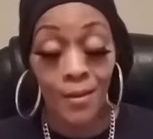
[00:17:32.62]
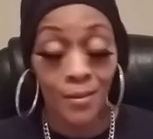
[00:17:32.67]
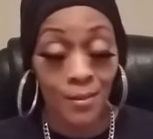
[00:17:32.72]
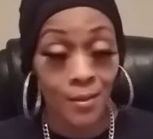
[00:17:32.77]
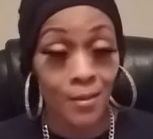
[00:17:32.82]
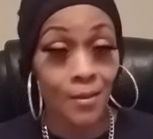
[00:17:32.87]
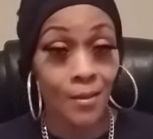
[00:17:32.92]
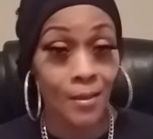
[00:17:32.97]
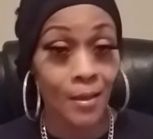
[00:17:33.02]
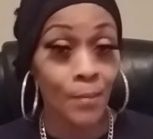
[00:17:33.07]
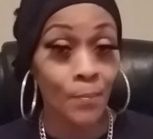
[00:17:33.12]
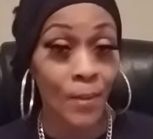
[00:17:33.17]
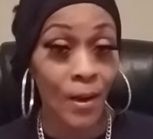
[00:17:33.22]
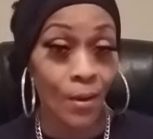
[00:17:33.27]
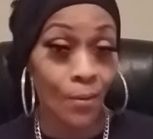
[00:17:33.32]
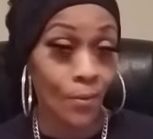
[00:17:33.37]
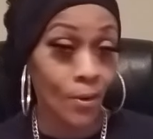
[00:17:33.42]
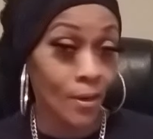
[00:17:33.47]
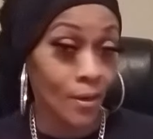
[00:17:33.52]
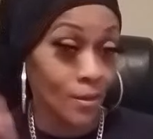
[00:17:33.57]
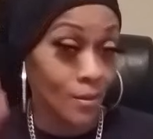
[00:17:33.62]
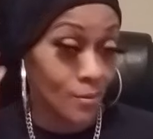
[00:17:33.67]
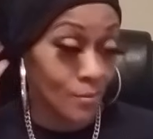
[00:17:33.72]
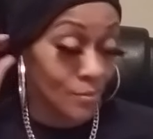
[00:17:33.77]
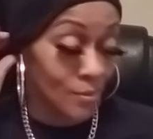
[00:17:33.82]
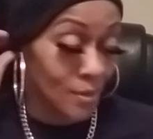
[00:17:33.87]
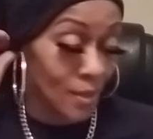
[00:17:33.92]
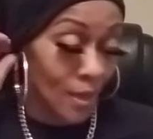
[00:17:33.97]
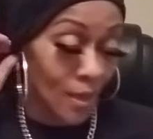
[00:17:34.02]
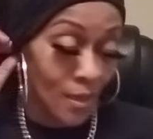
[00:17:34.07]
yeah, they about right.
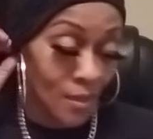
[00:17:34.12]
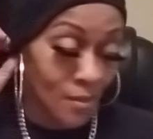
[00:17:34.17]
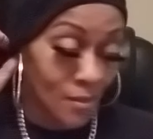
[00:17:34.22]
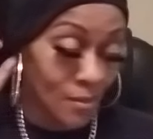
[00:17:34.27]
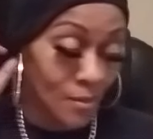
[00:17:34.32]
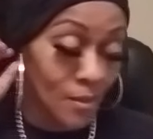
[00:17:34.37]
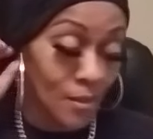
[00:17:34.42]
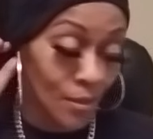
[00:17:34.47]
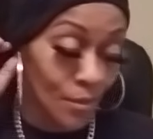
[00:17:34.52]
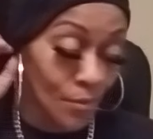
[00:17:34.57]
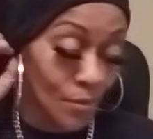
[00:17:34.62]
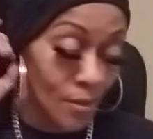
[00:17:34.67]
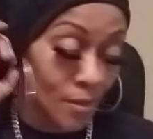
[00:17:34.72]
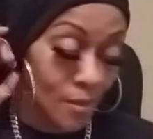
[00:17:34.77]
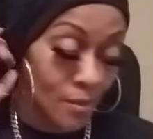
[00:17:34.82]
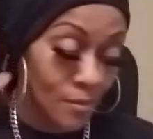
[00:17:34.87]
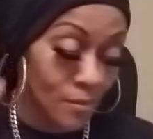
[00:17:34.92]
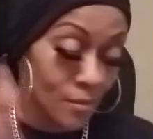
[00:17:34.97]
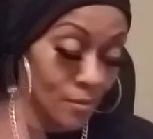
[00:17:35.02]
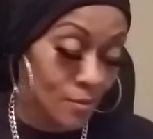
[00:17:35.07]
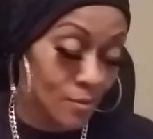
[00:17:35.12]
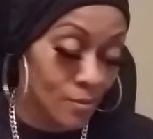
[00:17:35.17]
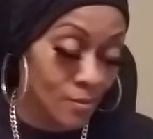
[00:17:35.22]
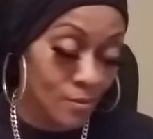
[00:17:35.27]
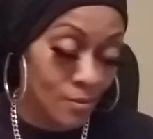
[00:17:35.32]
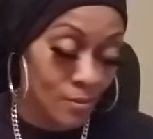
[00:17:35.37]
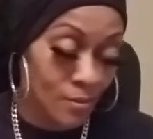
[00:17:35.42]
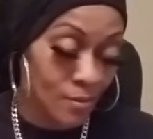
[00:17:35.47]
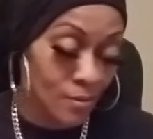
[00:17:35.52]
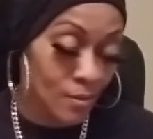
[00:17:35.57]
Like, literally.
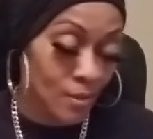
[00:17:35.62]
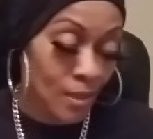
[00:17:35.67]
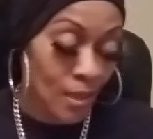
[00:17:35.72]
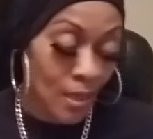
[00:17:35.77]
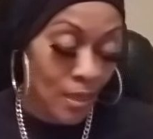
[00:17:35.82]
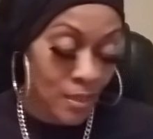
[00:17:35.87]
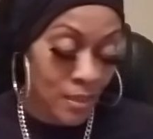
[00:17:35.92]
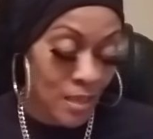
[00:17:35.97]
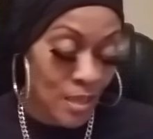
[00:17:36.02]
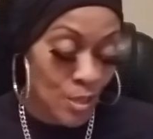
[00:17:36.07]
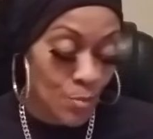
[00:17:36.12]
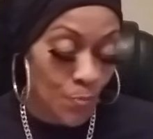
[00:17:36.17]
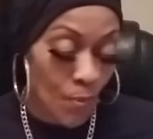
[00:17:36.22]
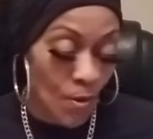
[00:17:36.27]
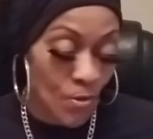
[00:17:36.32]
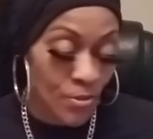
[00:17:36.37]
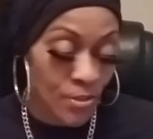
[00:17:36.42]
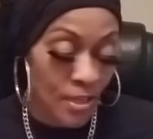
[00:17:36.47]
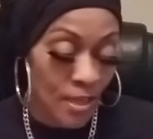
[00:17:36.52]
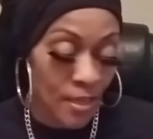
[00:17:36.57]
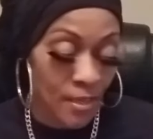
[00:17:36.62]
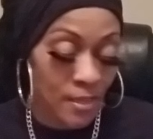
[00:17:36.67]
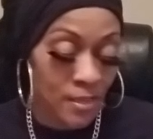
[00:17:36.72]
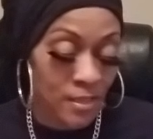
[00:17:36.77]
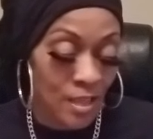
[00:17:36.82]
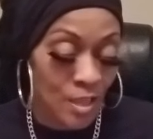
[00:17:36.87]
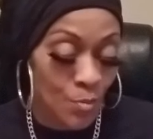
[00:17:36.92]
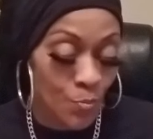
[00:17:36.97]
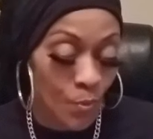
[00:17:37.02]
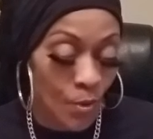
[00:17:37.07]
This person,
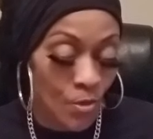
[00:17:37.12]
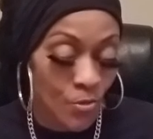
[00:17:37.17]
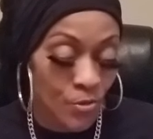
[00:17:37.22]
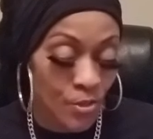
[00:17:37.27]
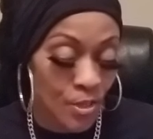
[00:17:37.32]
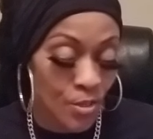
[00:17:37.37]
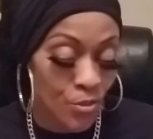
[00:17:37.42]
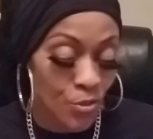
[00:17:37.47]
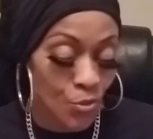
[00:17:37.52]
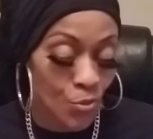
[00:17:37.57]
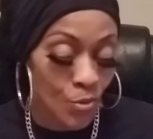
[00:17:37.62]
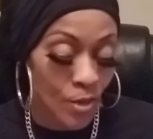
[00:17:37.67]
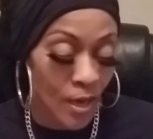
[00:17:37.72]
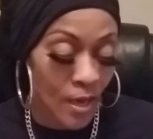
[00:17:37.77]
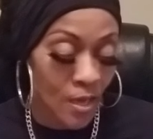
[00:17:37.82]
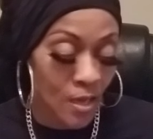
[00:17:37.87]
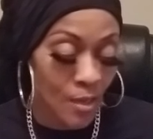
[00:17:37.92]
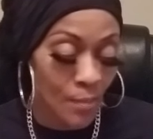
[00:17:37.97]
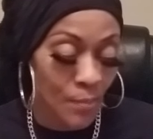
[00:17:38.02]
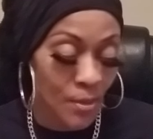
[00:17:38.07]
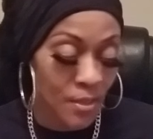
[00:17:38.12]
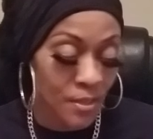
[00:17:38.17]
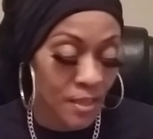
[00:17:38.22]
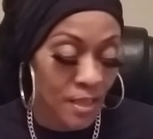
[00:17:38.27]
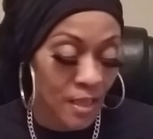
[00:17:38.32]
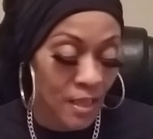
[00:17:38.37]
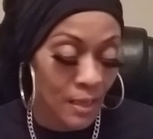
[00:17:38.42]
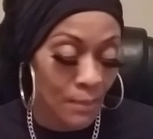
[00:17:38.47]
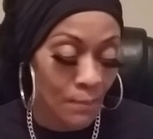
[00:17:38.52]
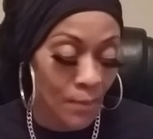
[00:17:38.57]
this person too, they could be
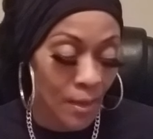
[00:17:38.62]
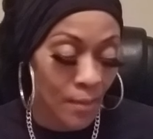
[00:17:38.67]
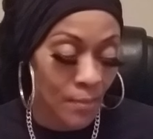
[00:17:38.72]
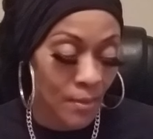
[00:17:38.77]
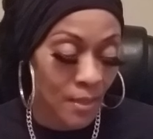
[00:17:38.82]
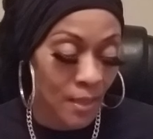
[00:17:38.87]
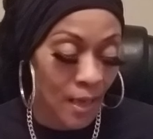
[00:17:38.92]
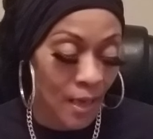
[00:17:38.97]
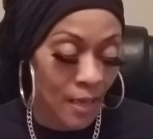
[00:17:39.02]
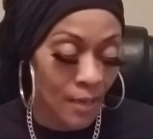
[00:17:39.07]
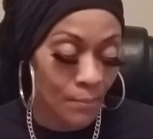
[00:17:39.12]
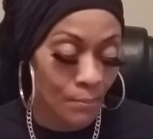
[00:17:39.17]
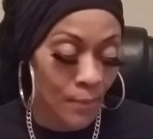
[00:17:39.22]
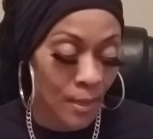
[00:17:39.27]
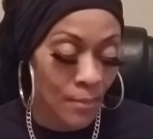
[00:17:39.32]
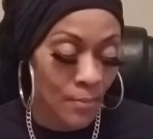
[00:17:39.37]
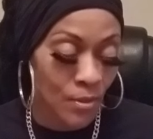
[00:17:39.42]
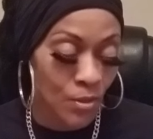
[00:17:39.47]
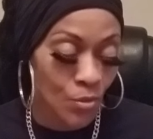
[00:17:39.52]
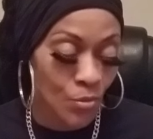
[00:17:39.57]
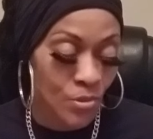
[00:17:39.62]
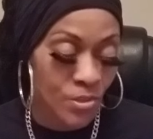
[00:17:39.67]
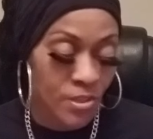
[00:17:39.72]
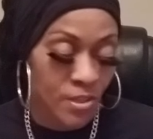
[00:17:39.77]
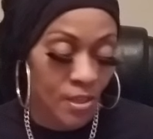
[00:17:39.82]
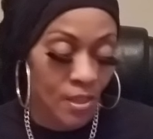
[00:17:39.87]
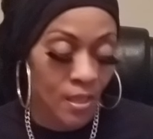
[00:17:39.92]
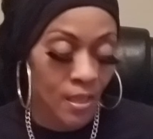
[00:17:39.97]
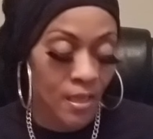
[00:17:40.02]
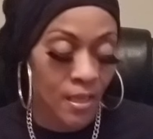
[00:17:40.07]
thinking maybe like, maybe you
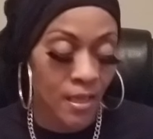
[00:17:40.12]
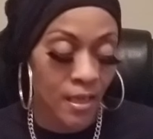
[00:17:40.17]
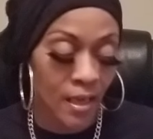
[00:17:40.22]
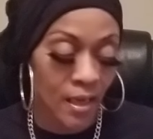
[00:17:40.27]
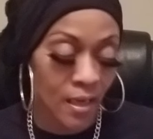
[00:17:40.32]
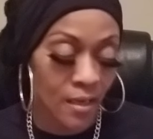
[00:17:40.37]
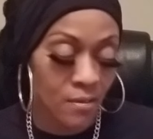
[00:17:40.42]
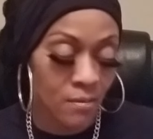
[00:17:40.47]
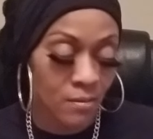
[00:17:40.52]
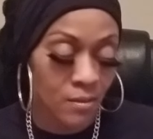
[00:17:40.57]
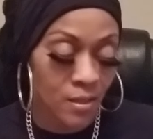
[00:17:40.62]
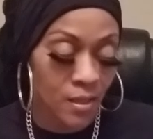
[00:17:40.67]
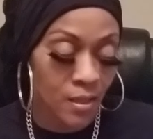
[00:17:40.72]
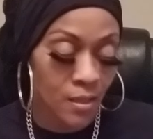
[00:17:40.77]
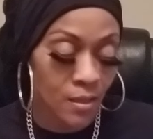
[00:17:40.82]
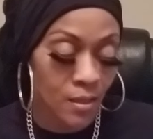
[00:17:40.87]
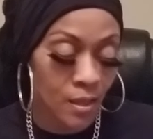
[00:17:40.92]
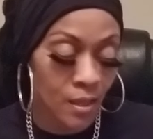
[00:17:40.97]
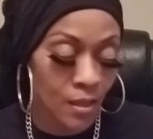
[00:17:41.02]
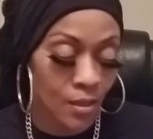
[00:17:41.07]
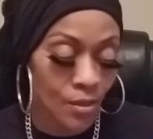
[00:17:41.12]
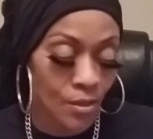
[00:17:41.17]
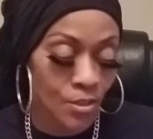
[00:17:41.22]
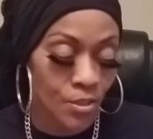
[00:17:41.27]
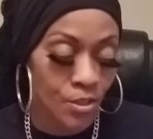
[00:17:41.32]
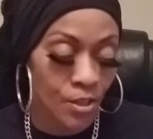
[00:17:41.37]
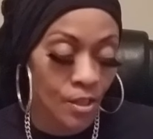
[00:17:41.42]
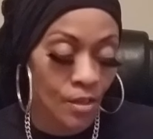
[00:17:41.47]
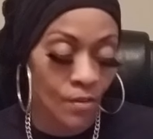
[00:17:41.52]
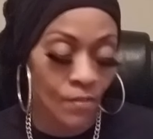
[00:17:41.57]
still in that
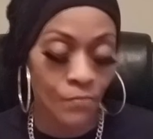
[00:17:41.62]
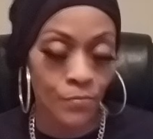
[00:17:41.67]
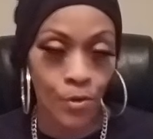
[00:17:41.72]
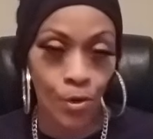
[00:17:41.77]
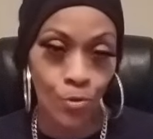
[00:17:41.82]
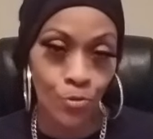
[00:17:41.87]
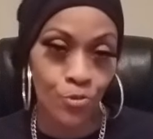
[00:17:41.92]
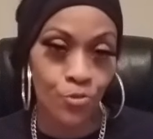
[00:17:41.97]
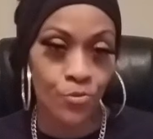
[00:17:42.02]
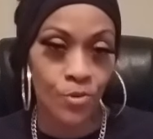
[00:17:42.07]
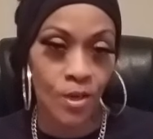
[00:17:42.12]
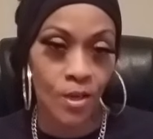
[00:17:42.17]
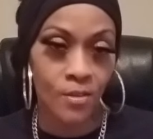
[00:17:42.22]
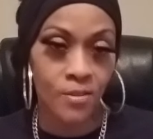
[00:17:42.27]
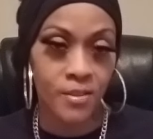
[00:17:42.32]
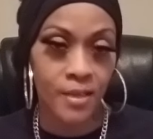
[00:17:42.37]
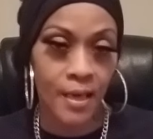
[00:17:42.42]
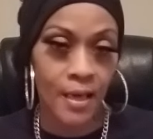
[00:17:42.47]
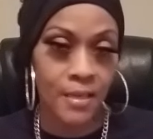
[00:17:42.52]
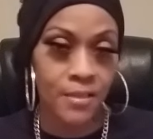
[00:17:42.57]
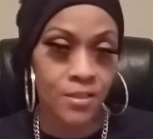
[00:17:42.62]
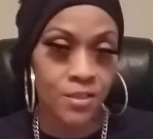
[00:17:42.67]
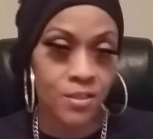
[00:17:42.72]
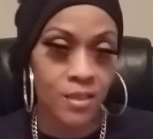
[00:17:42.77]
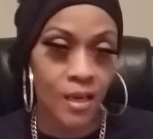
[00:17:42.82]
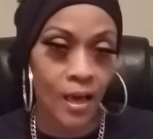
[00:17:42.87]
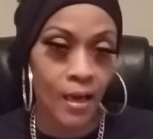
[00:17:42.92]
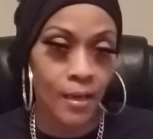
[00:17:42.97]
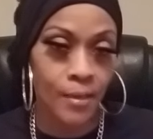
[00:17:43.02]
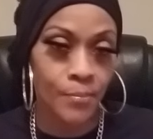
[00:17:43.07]
energy of no string attached
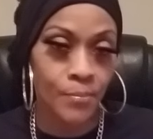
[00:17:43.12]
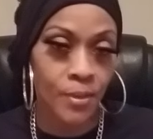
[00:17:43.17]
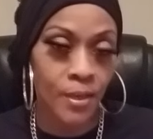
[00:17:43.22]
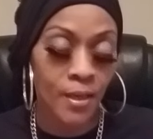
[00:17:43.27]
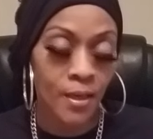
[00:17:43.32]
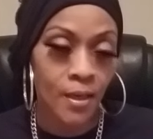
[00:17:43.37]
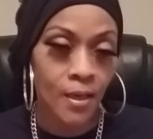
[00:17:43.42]
type